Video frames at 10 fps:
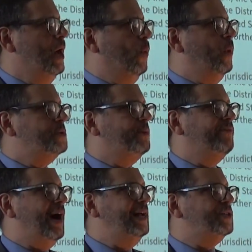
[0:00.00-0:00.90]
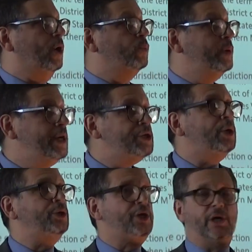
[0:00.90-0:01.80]
which provides
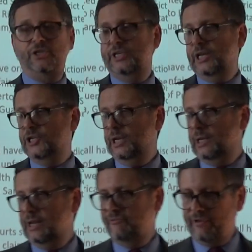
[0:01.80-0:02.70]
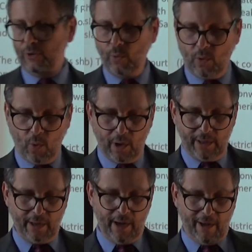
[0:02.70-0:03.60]
original jurisdiction in federal
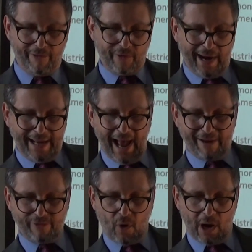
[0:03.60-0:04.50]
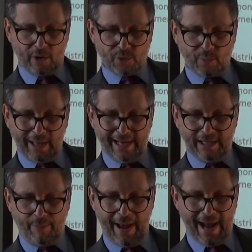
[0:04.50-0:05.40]
court for any act of Congress
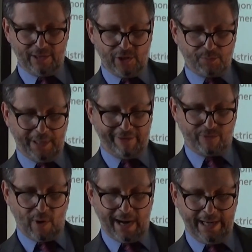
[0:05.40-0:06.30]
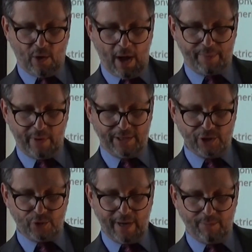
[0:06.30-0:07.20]
relating to patents, plant variety, copyrights,
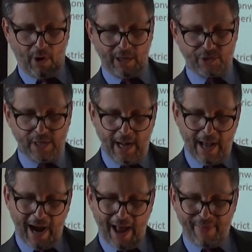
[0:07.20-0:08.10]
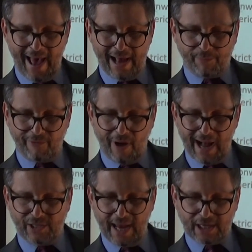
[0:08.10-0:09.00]
and trademarks, and then
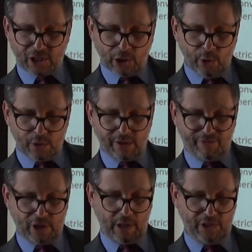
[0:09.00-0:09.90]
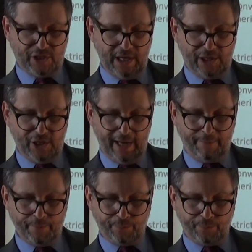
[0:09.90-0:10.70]
provides exclusive jurisdiction